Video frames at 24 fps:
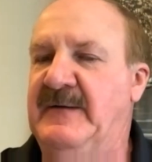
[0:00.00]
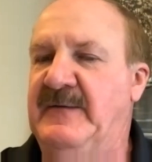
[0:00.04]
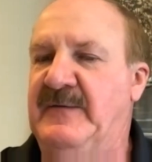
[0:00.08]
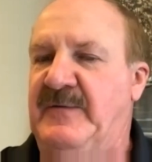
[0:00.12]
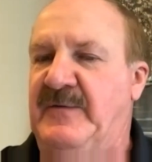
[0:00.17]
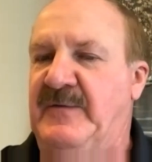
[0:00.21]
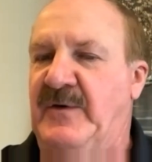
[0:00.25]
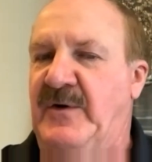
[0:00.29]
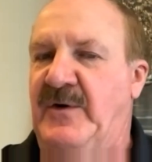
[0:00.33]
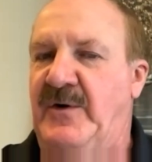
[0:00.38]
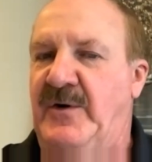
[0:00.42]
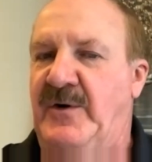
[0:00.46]

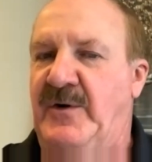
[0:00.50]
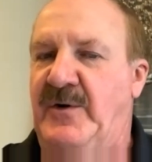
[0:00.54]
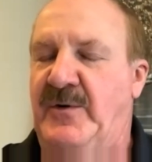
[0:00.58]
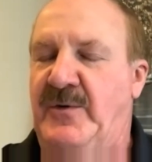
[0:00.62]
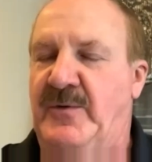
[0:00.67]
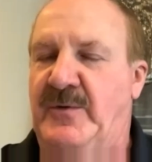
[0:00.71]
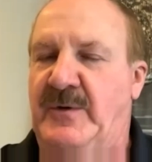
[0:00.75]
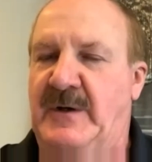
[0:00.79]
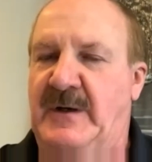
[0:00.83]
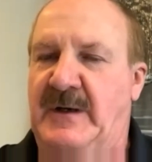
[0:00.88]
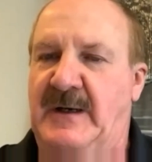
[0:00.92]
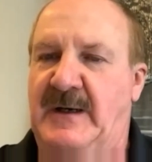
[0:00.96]

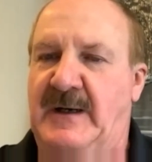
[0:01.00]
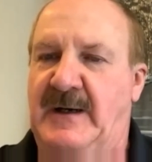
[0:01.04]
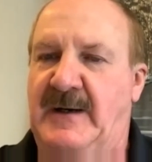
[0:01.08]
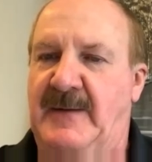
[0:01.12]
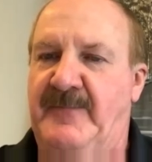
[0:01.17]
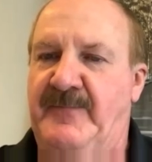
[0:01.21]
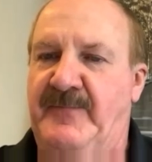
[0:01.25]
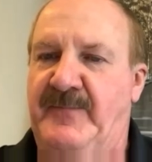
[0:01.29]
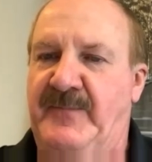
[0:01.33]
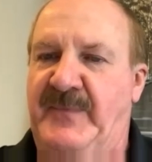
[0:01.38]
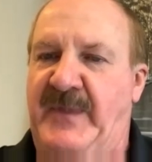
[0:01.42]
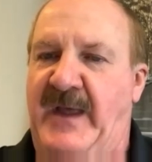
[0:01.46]

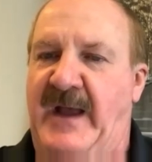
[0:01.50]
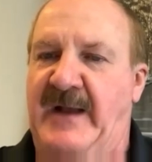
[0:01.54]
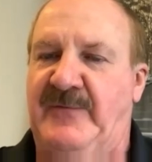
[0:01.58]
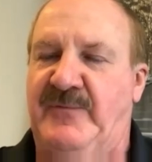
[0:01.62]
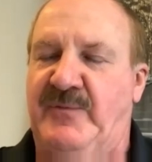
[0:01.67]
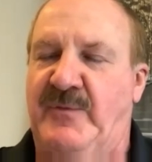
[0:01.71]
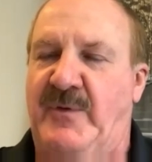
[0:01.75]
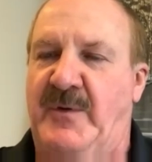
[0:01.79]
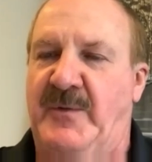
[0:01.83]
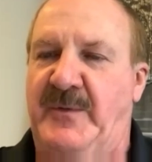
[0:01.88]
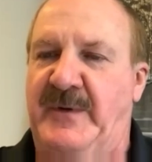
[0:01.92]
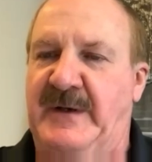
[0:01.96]
So
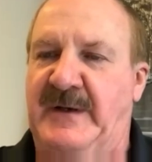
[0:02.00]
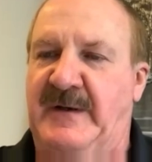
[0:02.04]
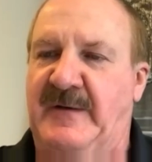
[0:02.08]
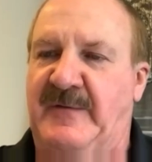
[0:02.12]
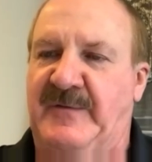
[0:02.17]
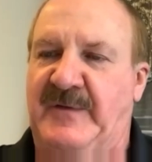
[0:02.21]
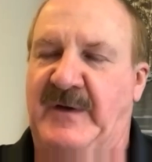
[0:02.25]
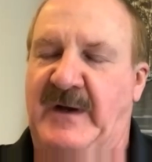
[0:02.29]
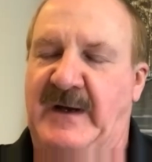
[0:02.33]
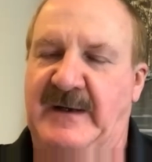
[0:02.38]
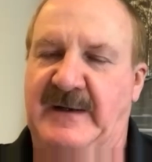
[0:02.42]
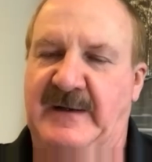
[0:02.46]
that's why we
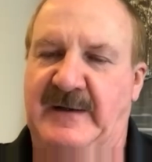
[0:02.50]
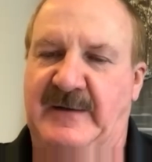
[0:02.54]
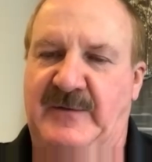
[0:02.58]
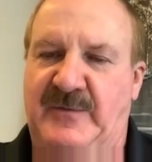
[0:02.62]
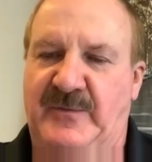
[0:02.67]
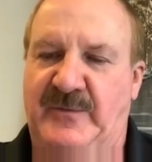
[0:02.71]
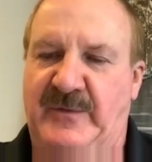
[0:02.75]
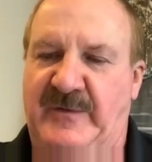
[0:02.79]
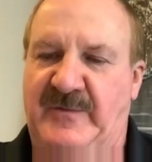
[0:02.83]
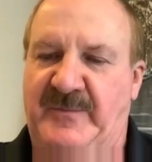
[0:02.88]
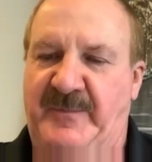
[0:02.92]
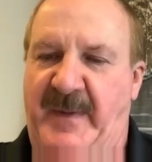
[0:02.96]
decided
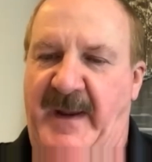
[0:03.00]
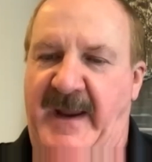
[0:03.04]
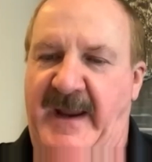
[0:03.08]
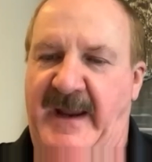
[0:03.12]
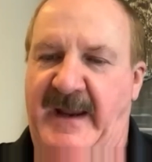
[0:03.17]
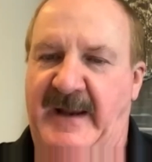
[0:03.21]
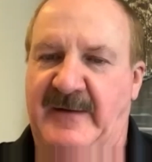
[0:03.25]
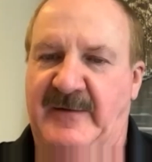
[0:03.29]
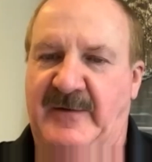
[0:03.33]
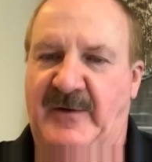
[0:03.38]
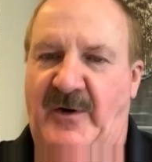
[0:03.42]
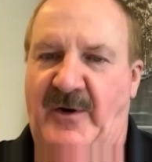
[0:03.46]
to
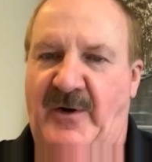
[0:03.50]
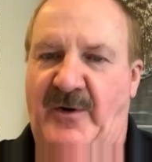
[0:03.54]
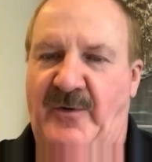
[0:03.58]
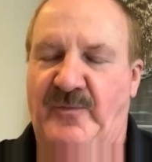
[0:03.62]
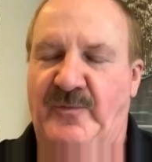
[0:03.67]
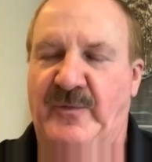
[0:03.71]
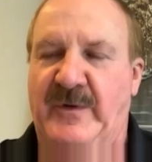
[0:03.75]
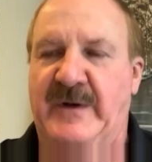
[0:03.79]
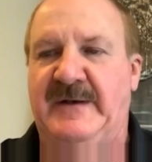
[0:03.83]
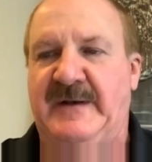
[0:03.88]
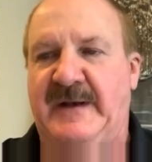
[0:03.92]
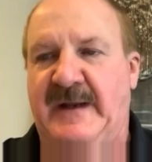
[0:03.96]
expand our
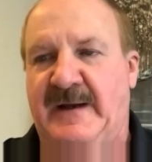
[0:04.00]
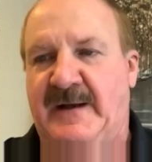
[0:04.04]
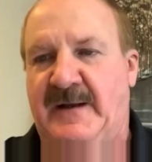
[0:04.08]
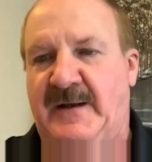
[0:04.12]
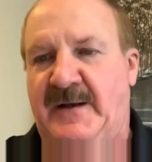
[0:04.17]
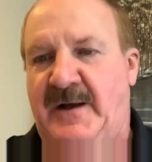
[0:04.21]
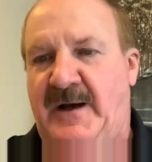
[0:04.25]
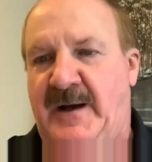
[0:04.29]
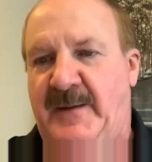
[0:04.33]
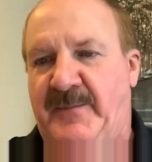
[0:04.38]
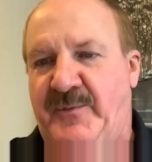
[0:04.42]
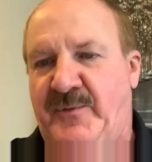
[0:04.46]

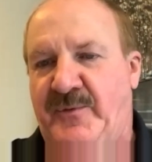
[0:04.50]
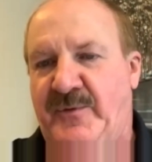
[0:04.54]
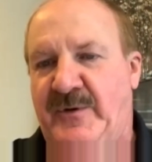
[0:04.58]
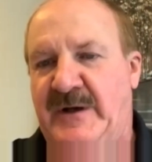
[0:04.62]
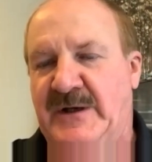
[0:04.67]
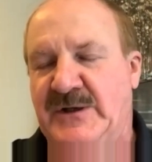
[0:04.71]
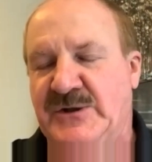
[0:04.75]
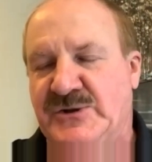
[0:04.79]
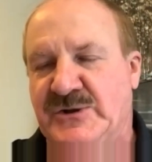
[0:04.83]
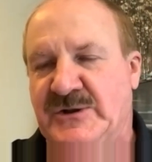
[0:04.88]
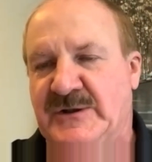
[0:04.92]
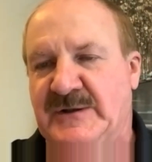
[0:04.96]
retail
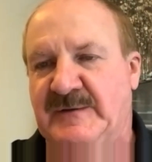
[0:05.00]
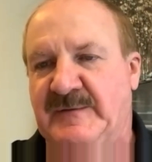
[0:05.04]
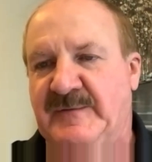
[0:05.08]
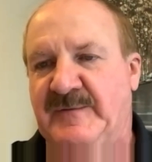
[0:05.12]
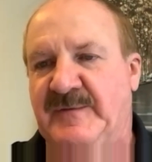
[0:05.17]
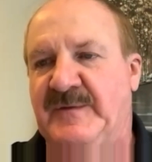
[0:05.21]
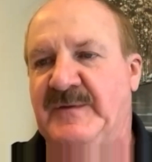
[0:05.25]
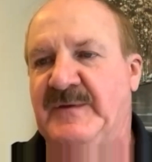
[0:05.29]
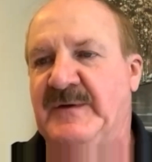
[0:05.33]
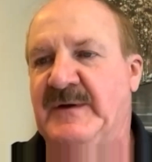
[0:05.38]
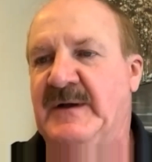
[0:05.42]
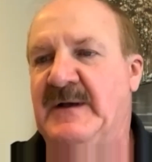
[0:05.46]

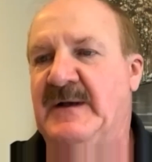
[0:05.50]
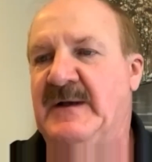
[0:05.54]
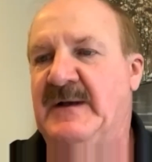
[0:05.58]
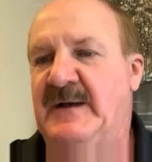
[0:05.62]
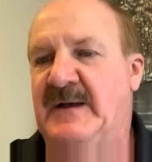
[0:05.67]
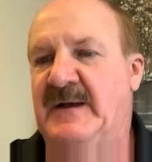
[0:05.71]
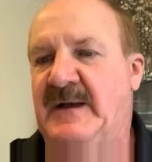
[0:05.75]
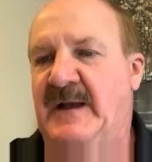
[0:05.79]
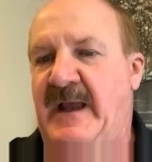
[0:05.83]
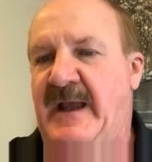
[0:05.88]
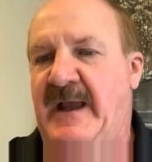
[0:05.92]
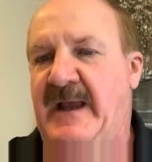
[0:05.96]
operations
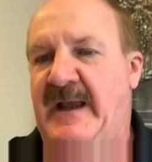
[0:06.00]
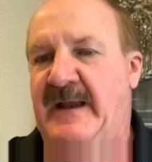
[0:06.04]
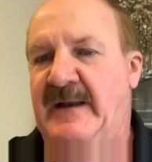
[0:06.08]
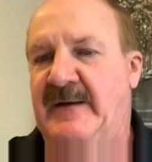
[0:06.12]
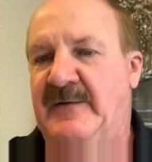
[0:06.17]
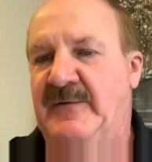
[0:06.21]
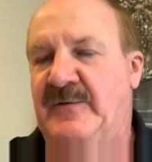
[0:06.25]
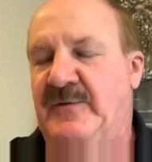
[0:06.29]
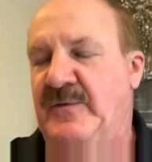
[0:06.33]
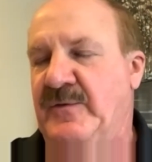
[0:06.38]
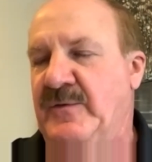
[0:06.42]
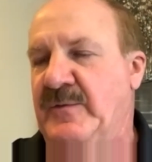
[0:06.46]

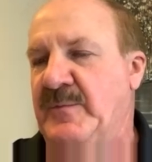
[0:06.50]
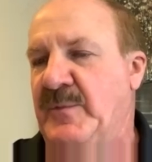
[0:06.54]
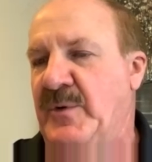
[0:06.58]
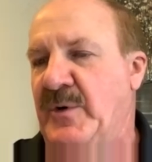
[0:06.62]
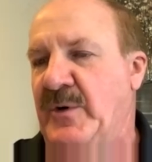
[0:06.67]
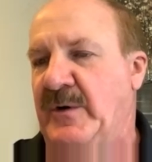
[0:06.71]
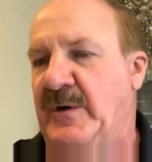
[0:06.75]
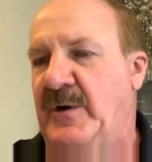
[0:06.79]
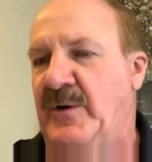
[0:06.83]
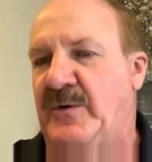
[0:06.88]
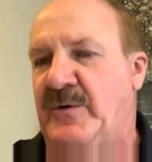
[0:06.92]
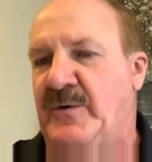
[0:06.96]
and do
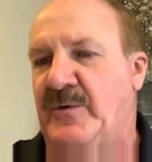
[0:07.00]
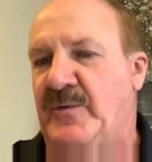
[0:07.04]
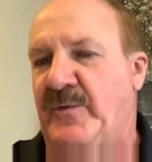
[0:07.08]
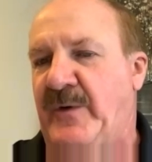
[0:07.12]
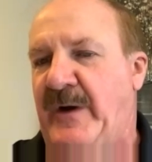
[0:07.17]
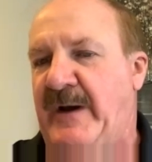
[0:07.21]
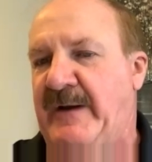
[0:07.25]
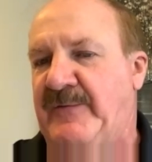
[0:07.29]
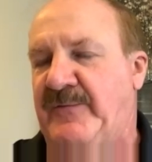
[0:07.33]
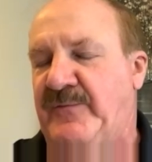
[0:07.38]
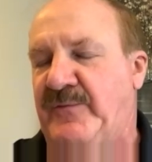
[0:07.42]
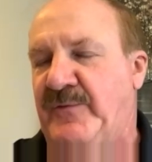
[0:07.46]
more local
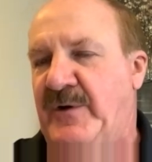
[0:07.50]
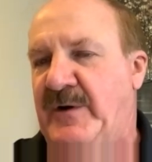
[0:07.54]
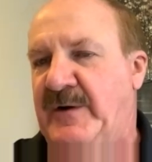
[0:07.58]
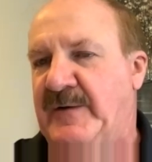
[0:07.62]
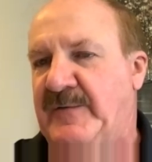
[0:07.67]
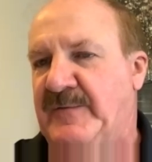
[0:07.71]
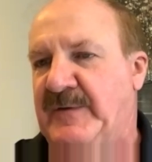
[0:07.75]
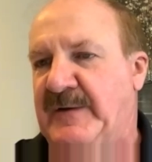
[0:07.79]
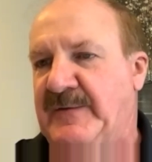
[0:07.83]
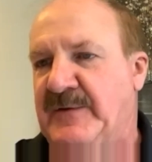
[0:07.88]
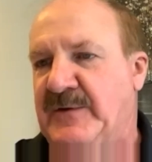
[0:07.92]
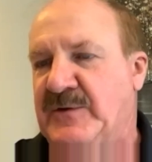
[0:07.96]

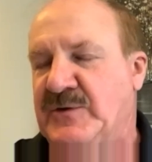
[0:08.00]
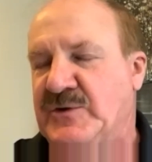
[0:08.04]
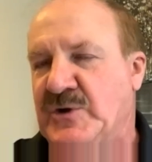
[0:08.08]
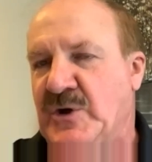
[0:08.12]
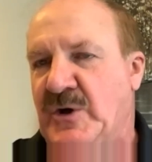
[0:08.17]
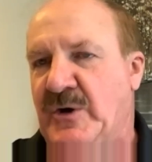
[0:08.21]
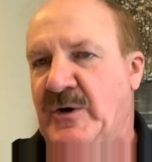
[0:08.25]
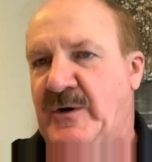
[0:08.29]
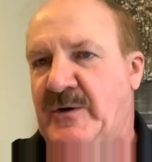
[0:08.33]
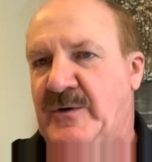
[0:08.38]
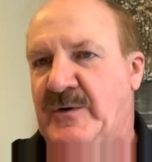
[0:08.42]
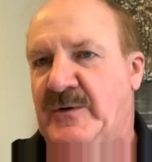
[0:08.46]
restaurants like the
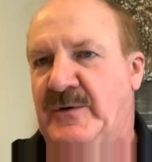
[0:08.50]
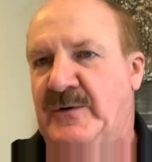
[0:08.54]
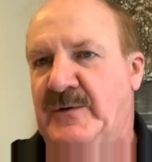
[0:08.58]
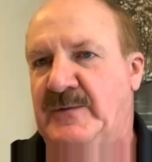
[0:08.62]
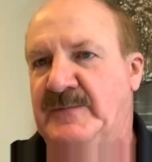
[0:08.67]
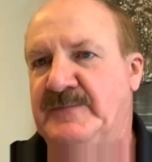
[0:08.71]
Charcoal.